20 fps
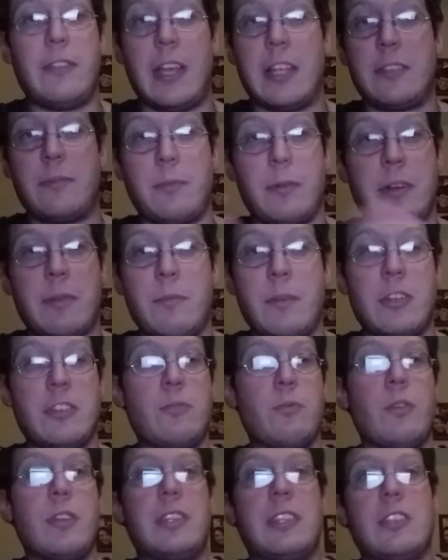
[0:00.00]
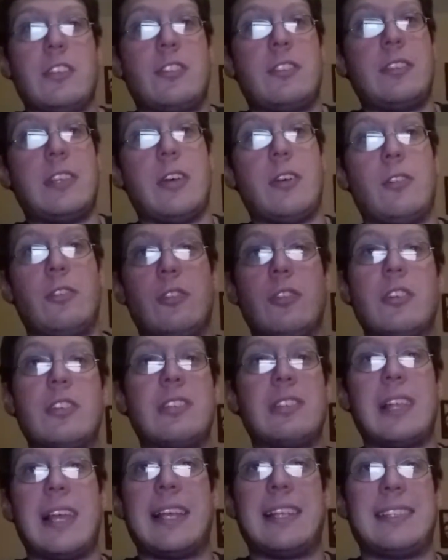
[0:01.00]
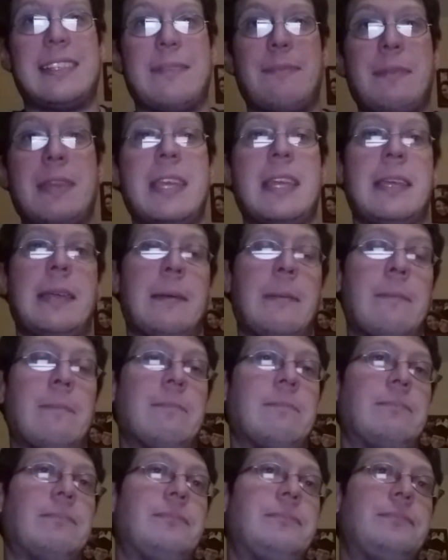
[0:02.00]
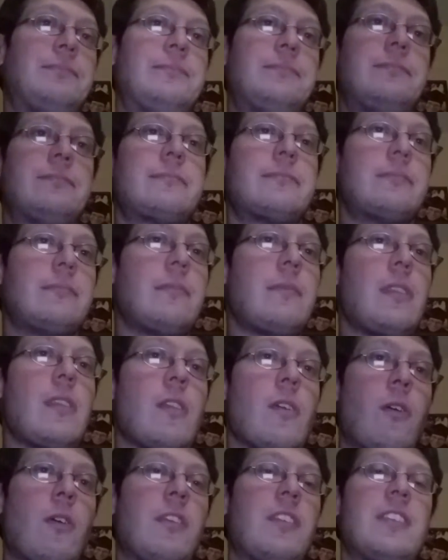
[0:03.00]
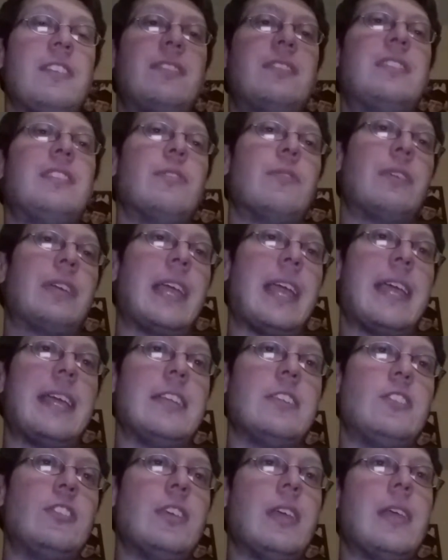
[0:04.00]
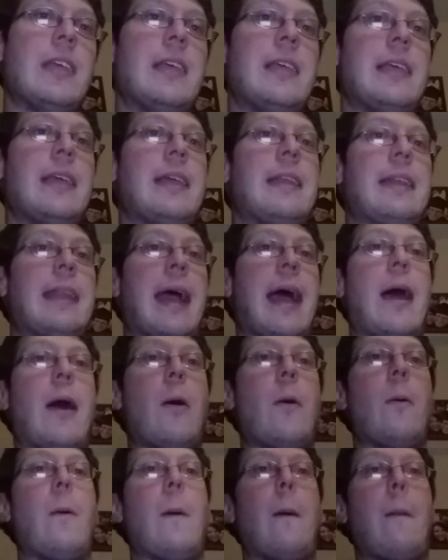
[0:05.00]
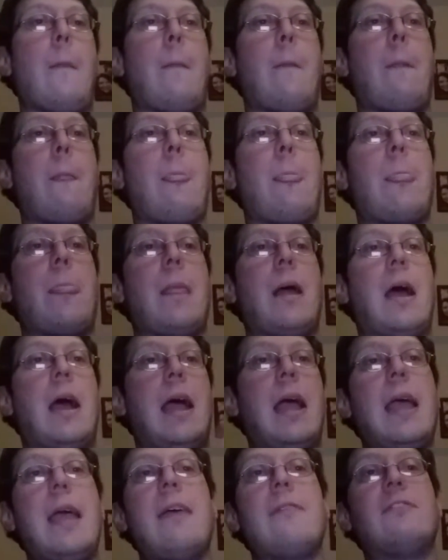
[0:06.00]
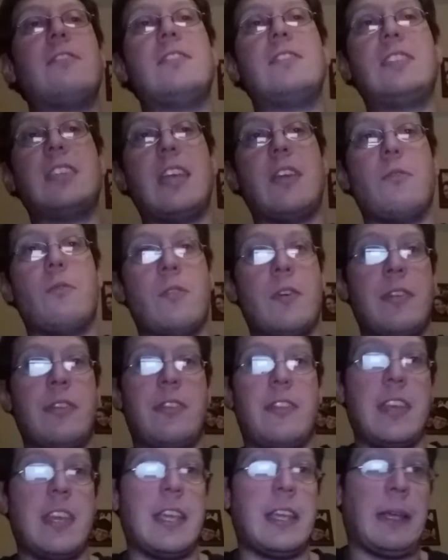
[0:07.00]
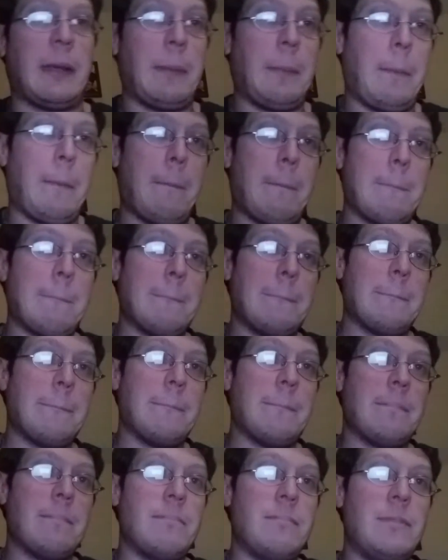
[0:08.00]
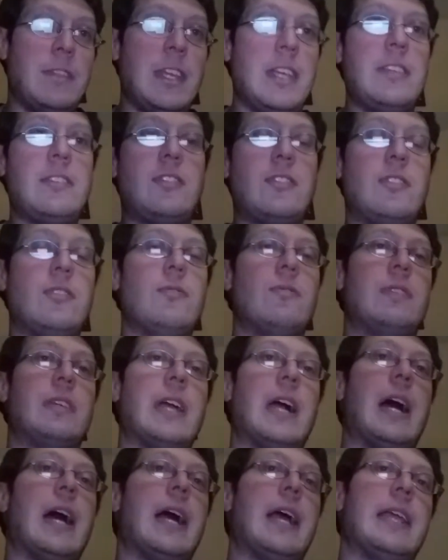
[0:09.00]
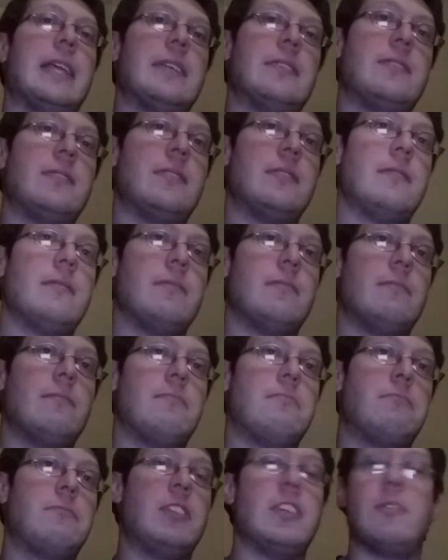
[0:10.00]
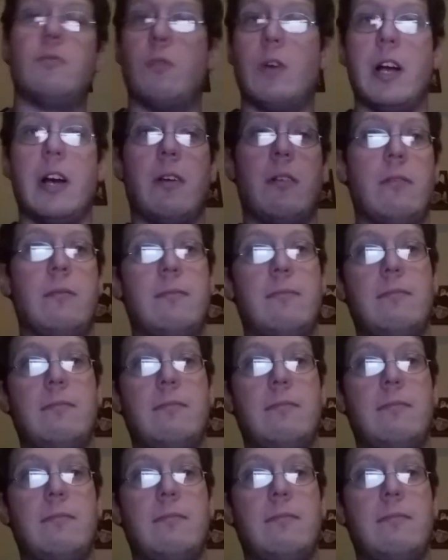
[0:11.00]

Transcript: That's pretty much what this cell looks like to me, or this steel cage. Now, I have to say one thing. These two guys did well.